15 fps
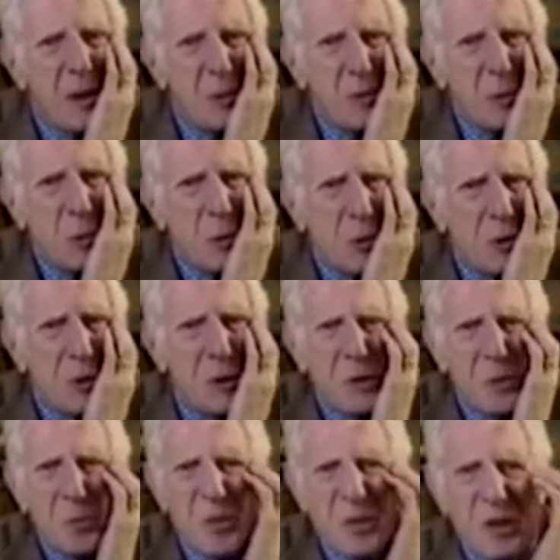
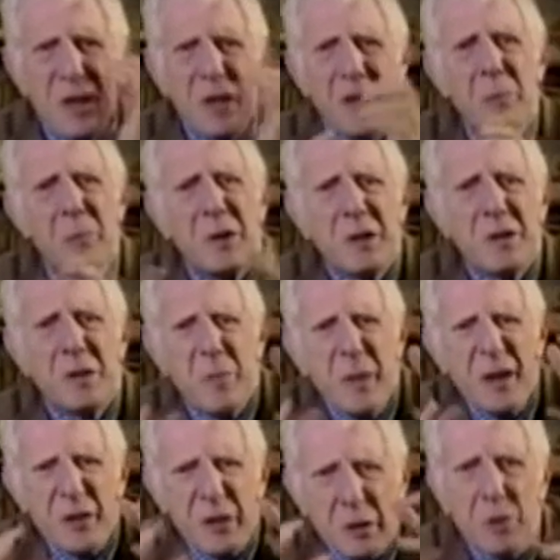unfortunate and misleading, because
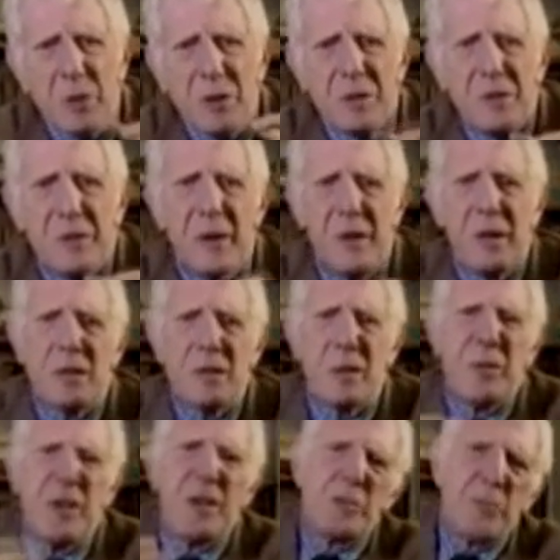it makes it look as if
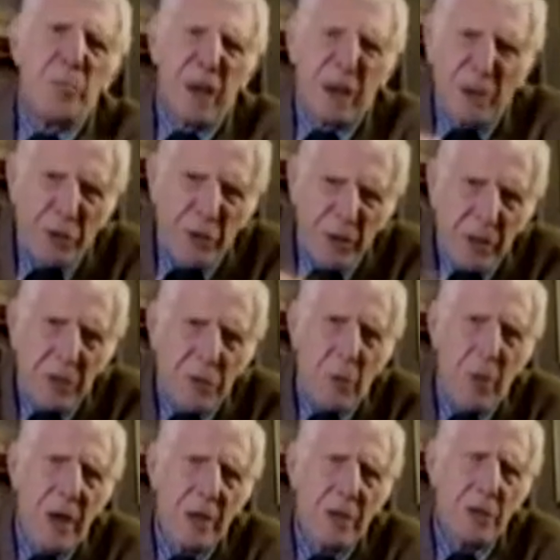something is blundering
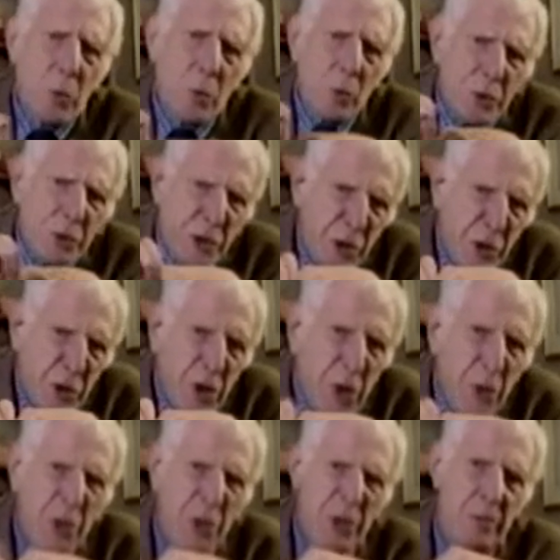its way towards a
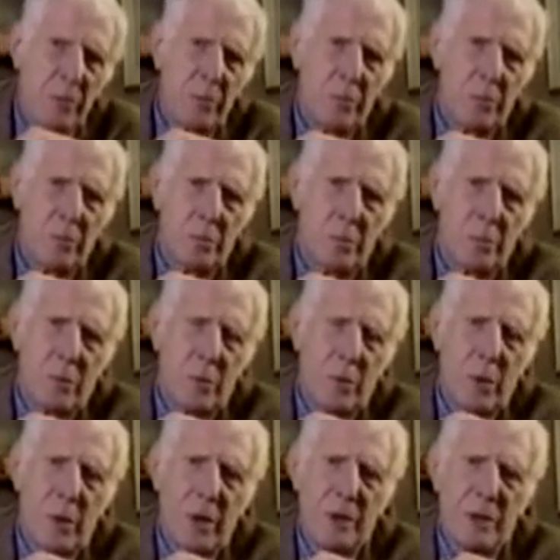conclusion,
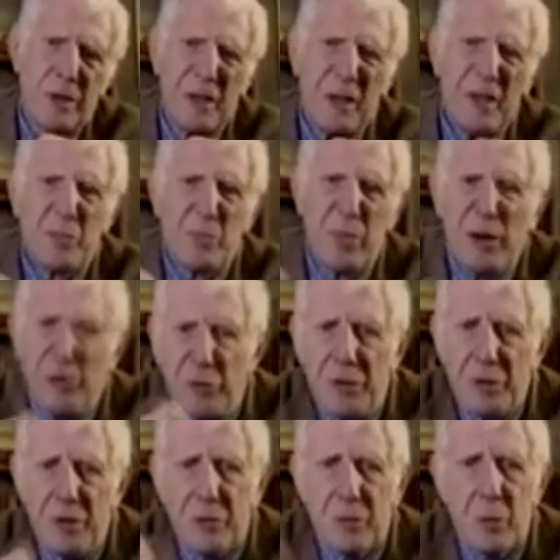whereas nothing is
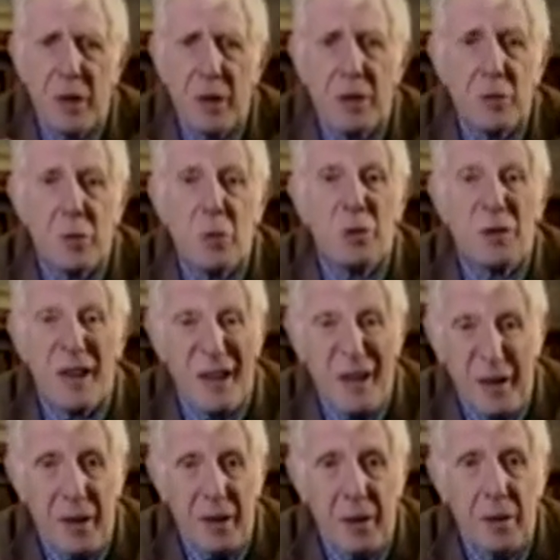blundering its way towards
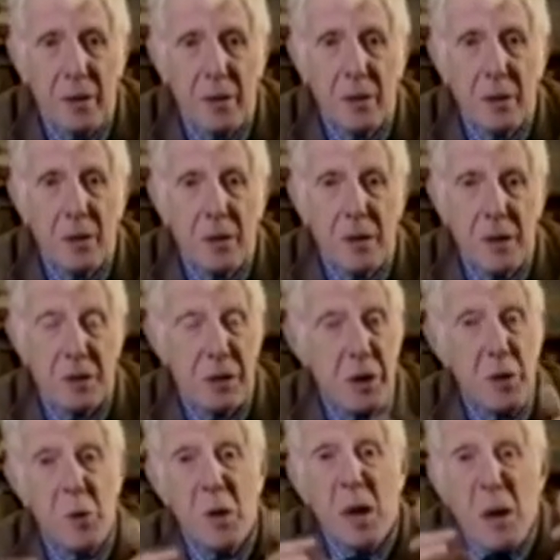anything. There's
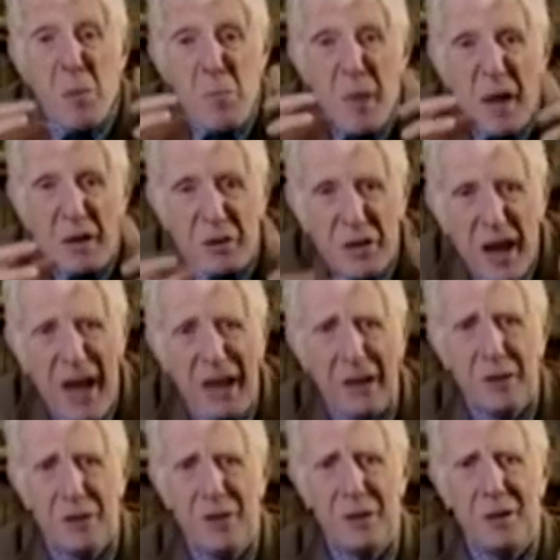no
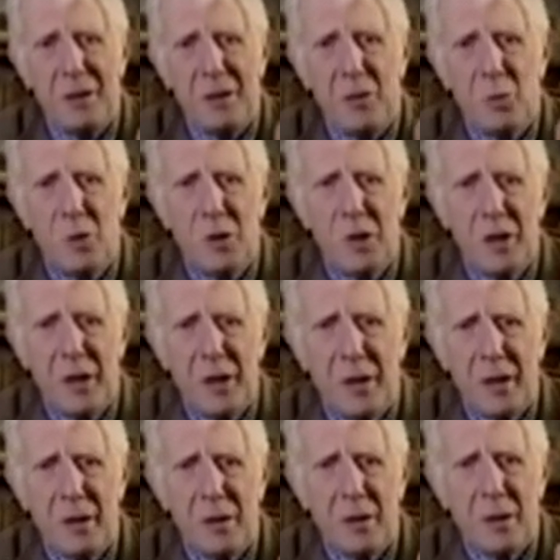mentality at work
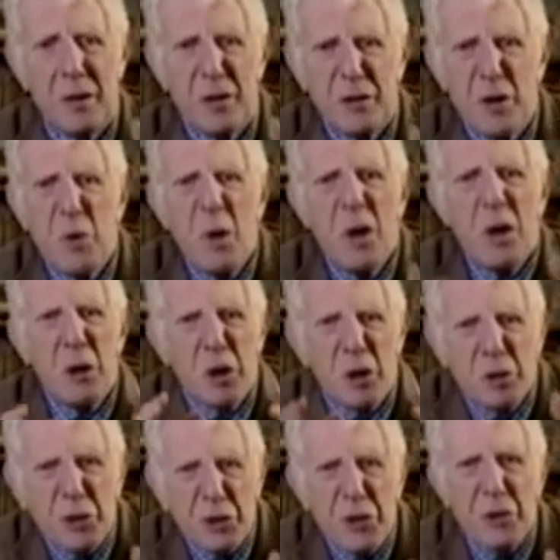here. There's no
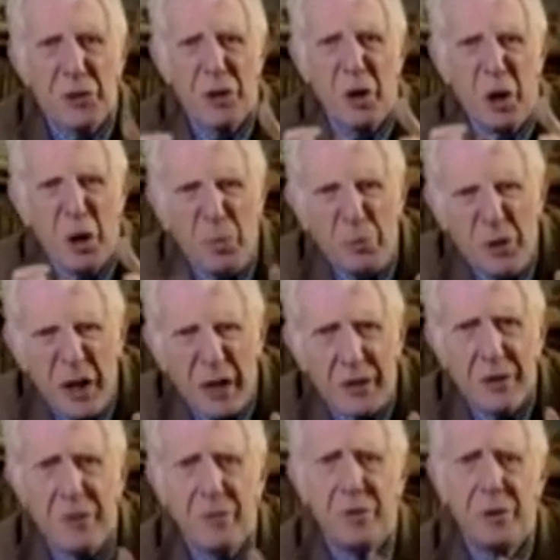conscious
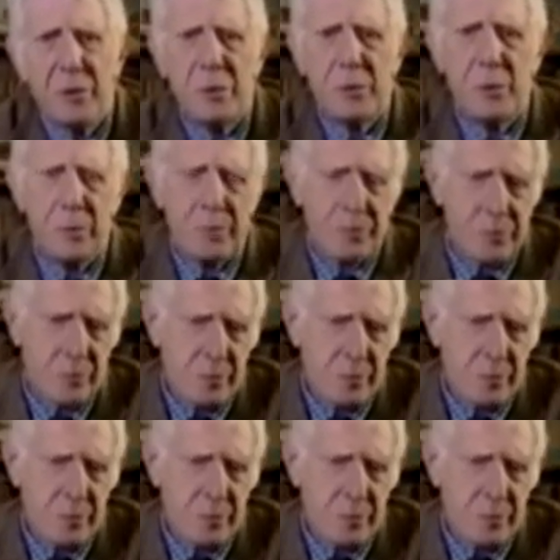object in view.